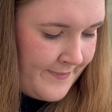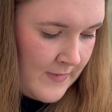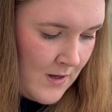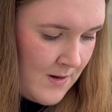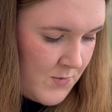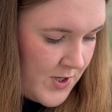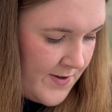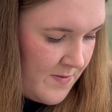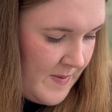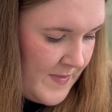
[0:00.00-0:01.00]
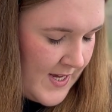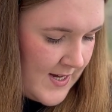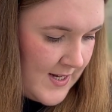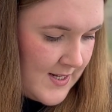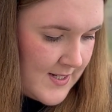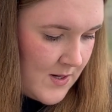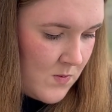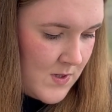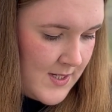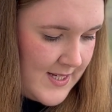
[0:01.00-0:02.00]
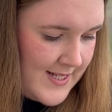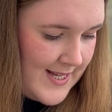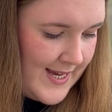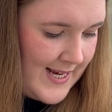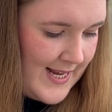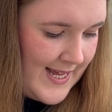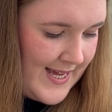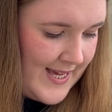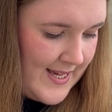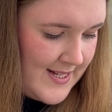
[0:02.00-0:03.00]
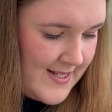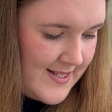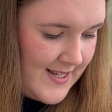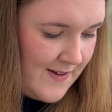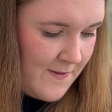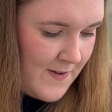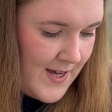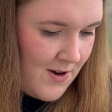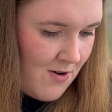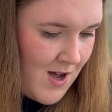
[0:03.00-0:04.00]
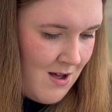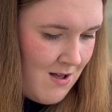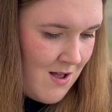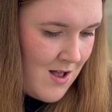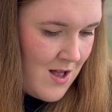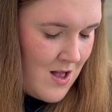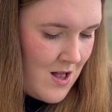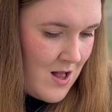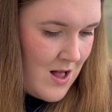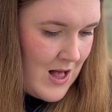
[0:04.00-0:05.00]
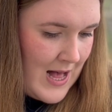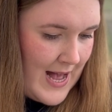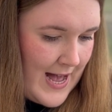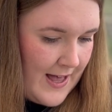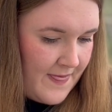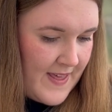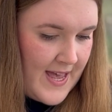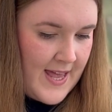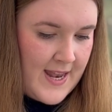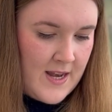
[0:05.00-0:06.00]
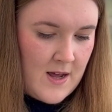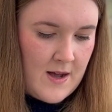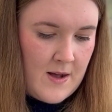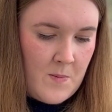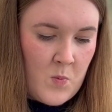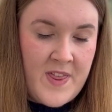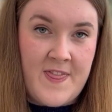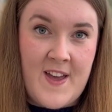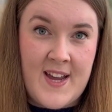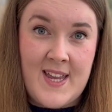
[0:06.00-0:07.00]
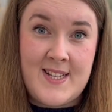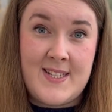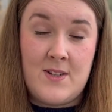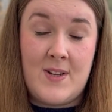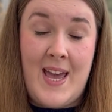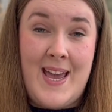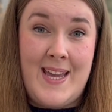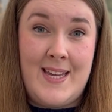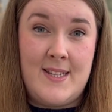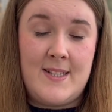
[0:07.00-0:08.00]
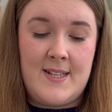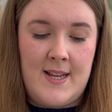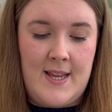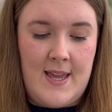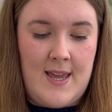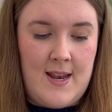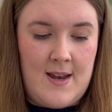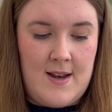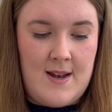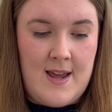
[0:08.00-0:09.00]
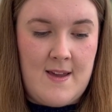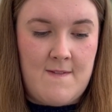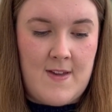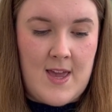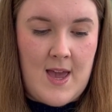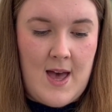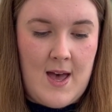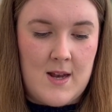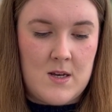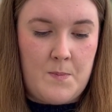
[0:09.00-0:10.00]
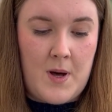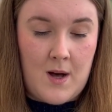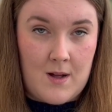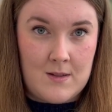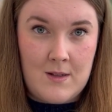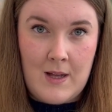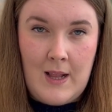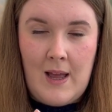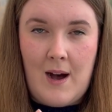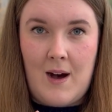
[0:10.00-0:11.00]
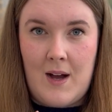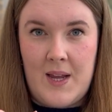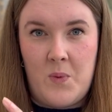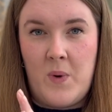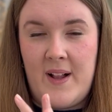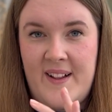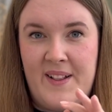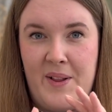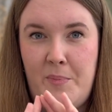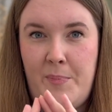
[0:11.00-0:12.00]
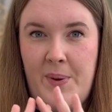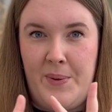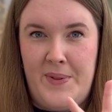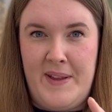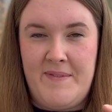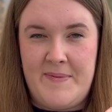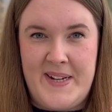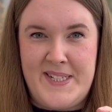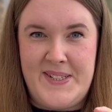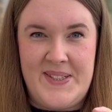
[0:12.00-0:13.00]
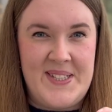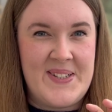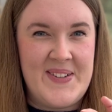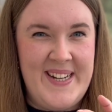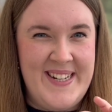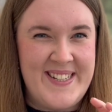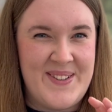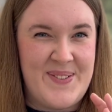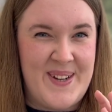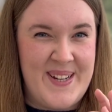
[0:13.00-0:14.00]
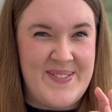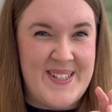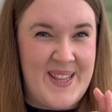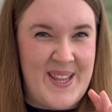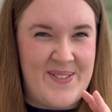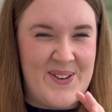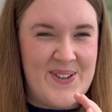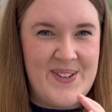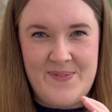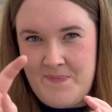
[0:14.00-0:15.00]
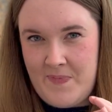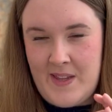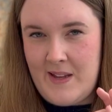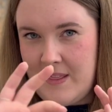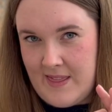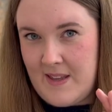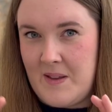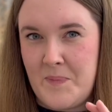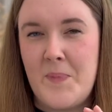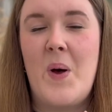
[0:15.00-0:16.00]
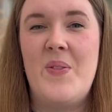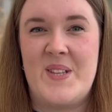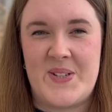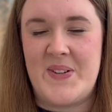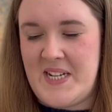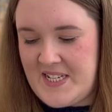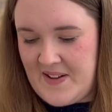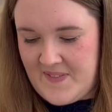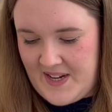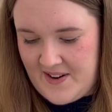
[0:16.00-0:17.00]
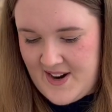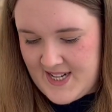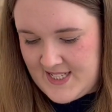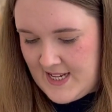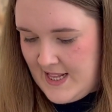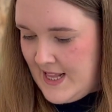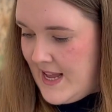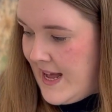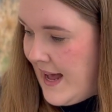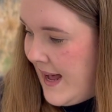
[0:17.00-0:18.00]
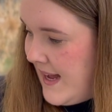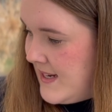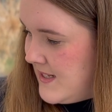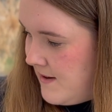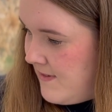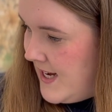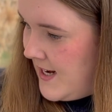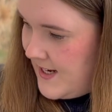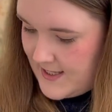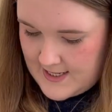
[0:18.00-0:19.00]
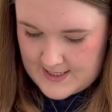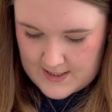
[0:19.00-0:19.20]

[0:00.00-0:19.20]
I'm trying to remember the colours. I want to say clay and seafarer, and then with their Kid Silk Haze in navy and pearl. I will put all the information on the screen, so if I have said that wrong, the on the screen is definitely correct. And I really like this.